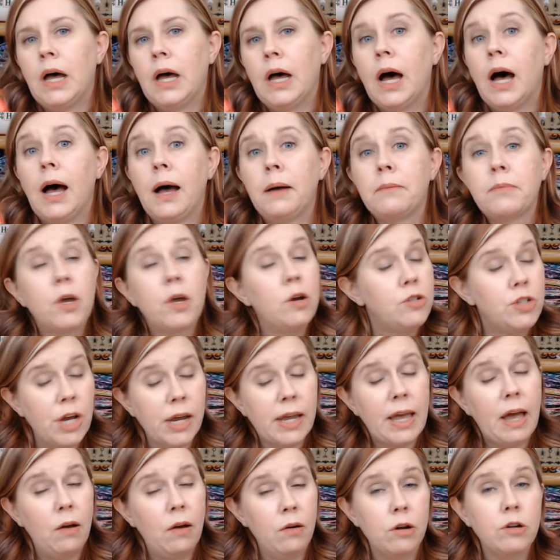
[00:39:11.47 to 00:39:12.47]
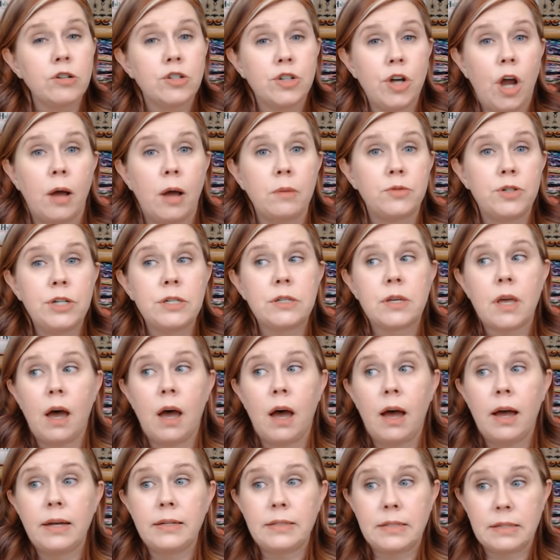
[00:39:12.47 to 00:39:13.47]
Um, go check out her shop. She's
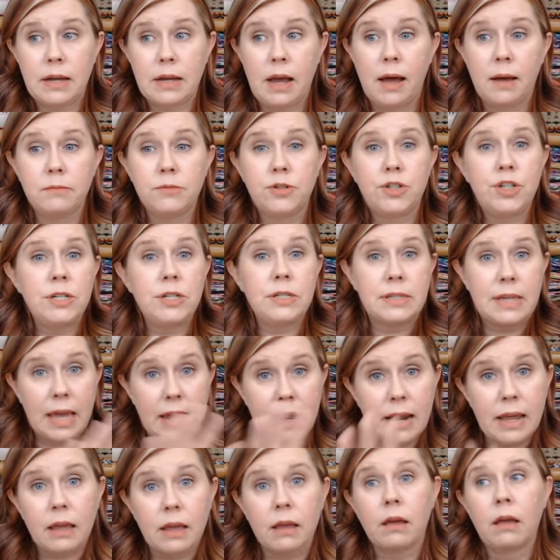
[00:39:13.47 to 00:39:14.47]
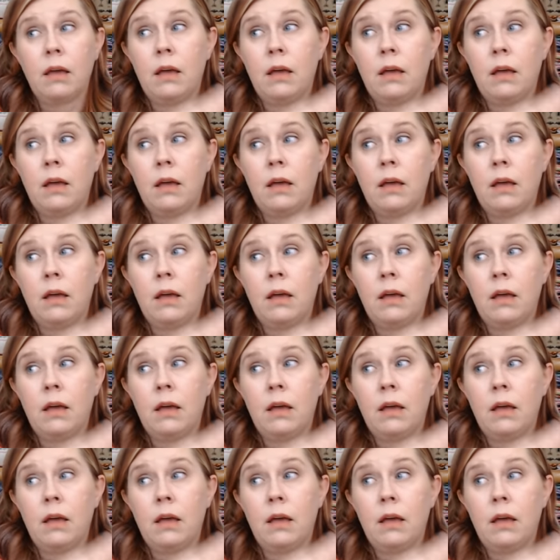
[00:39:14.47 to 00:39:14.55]
got, um, she's getting